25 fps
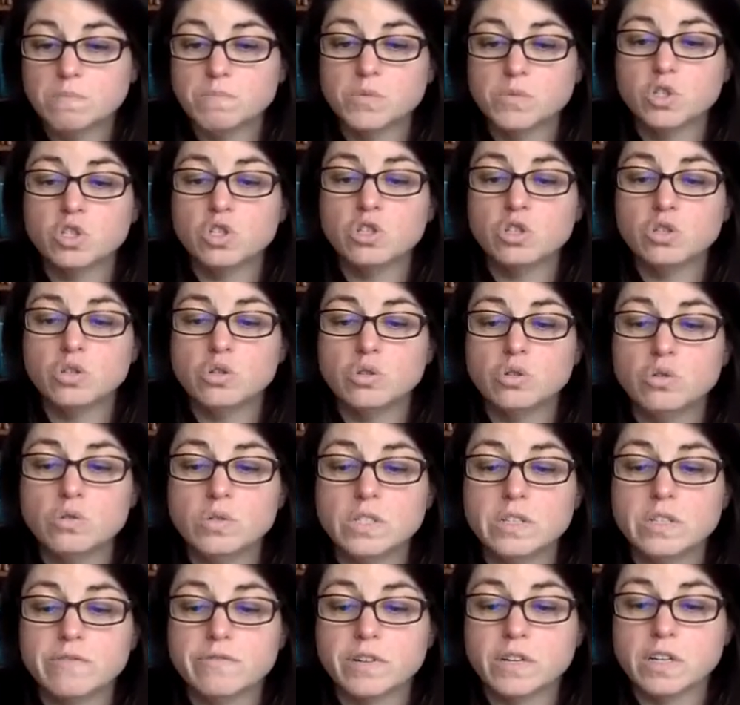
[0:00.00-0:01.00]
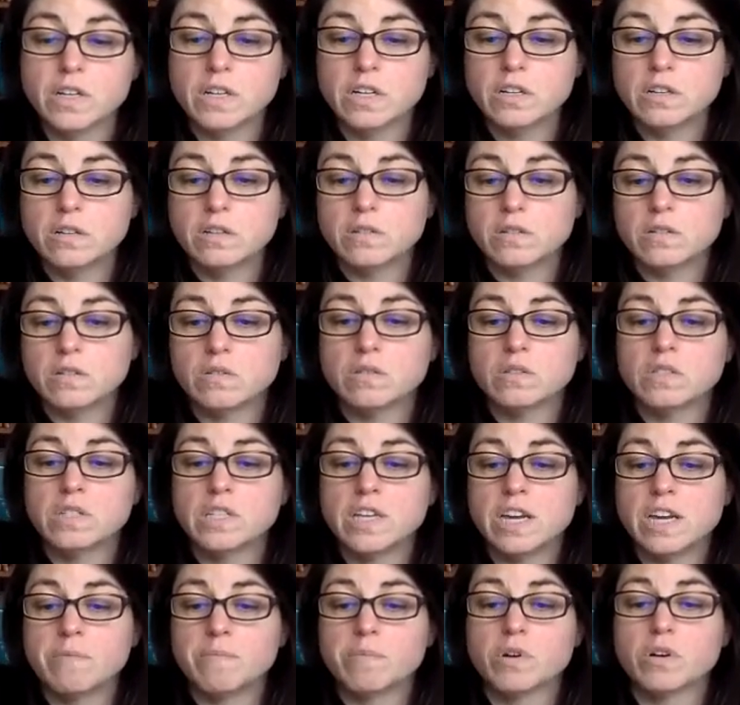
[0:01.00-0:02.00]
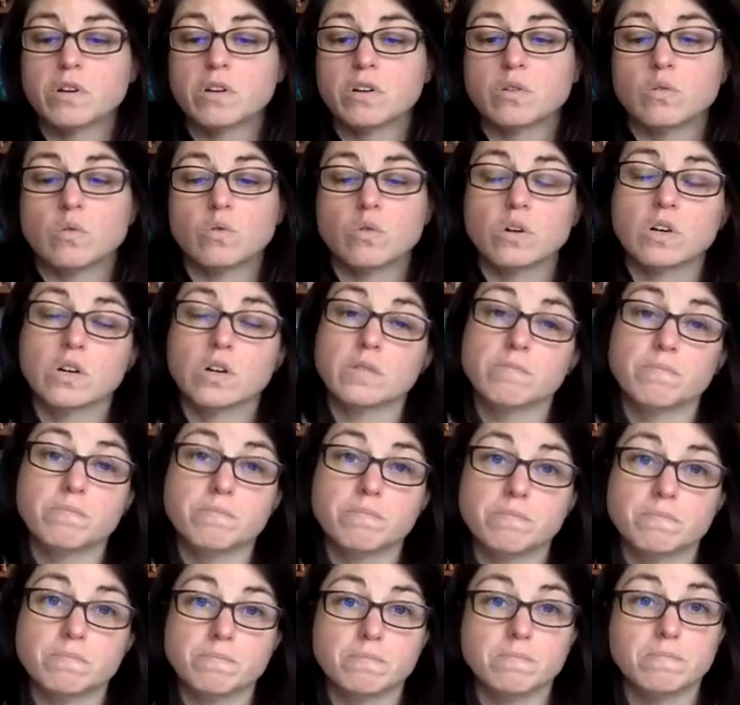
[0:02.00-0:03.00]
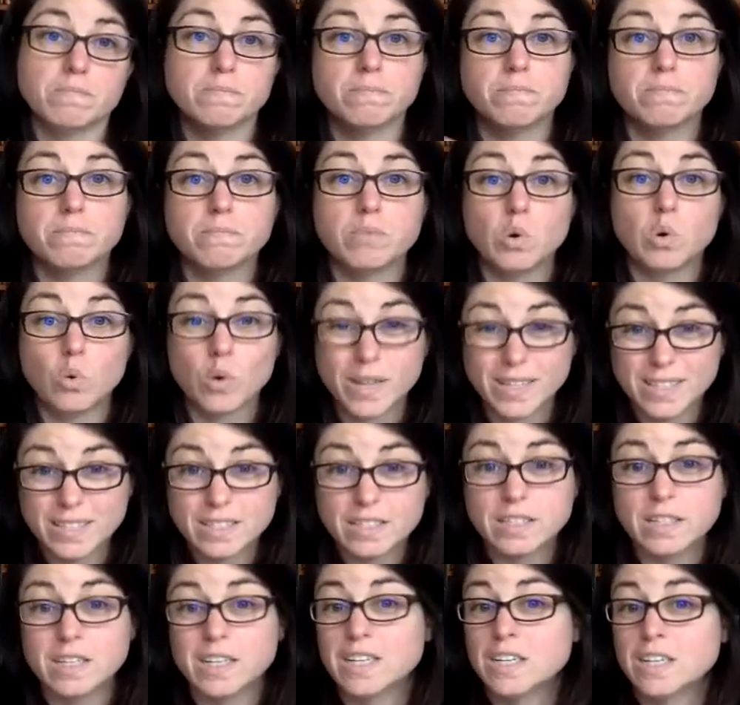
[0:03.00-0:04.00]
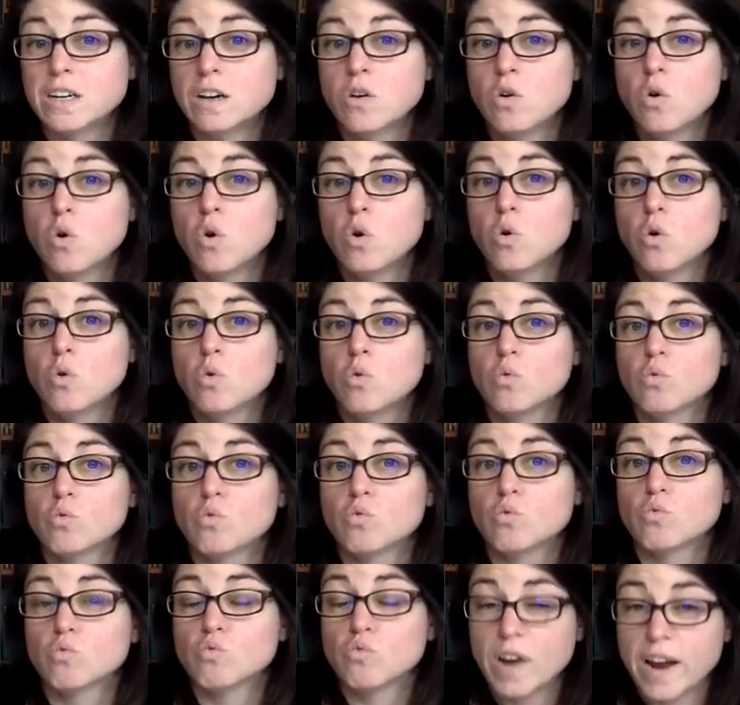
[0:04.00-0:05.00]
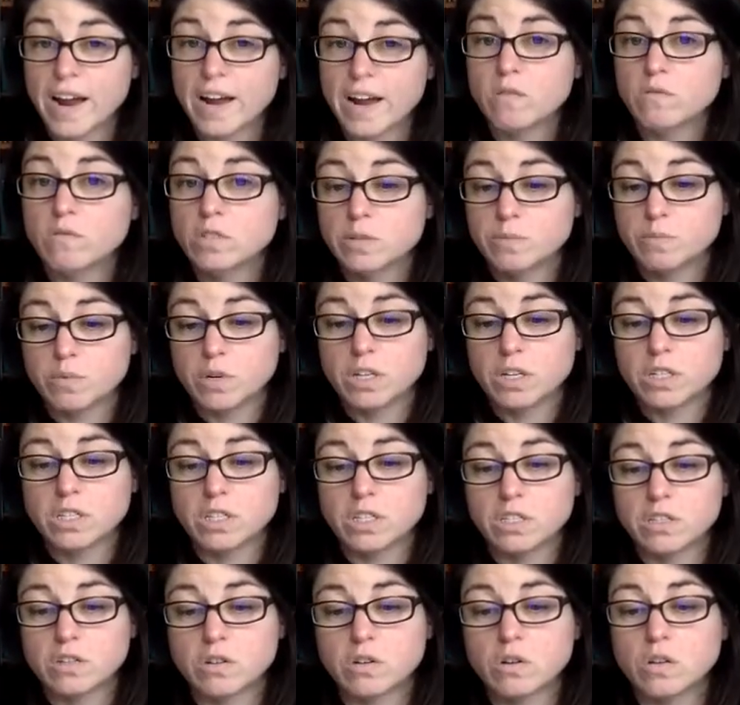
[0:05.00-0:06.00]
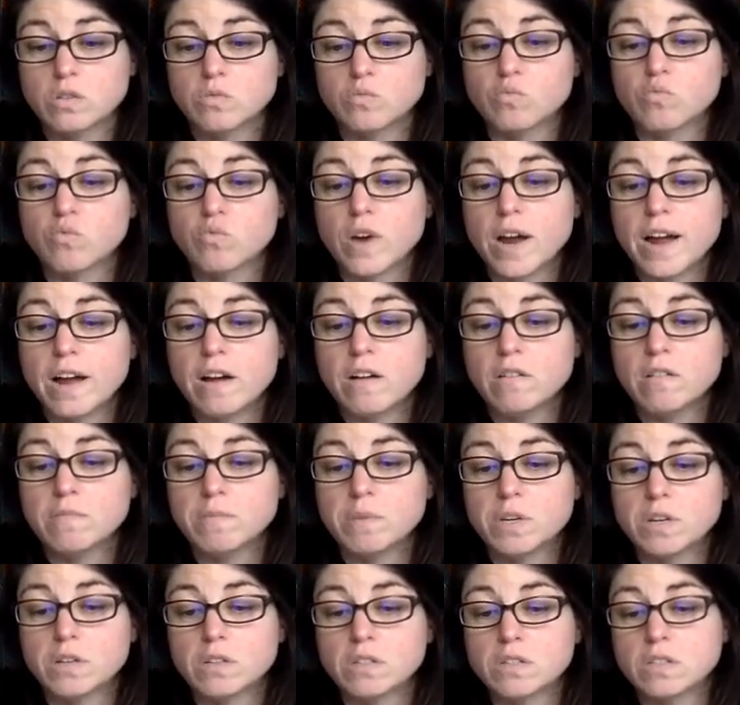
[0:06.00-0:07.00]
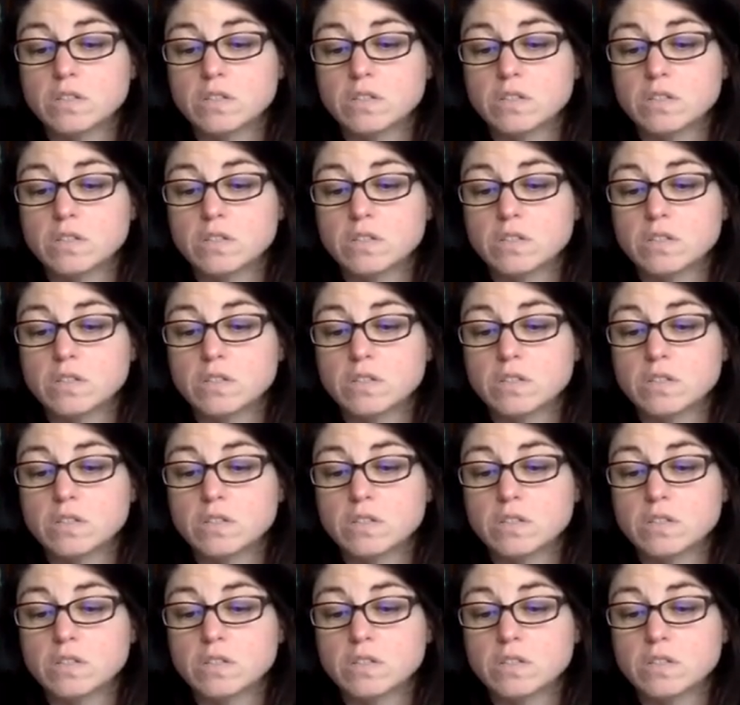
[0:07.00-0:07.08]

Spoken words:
two different tapered or pointed round brushes. They're called round because